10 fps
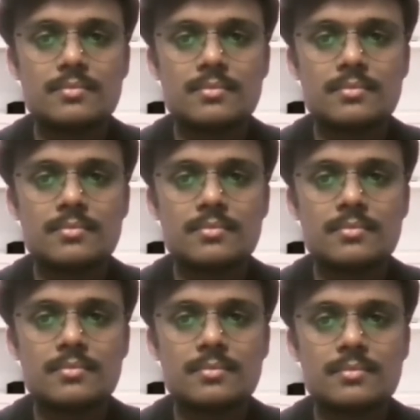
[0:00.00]

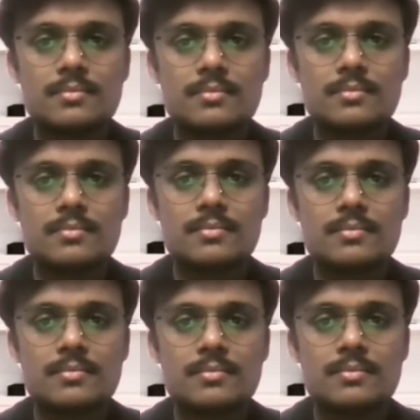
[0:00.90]

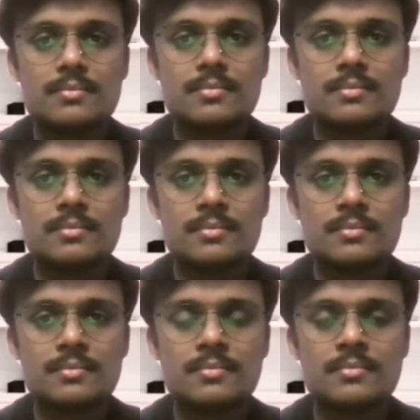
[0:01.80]

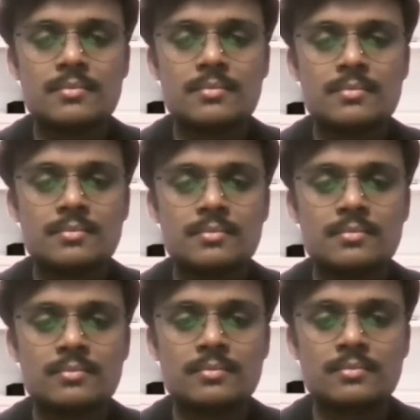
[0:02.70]

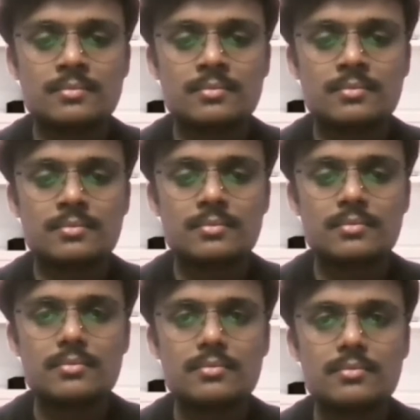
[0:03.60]
[no speech]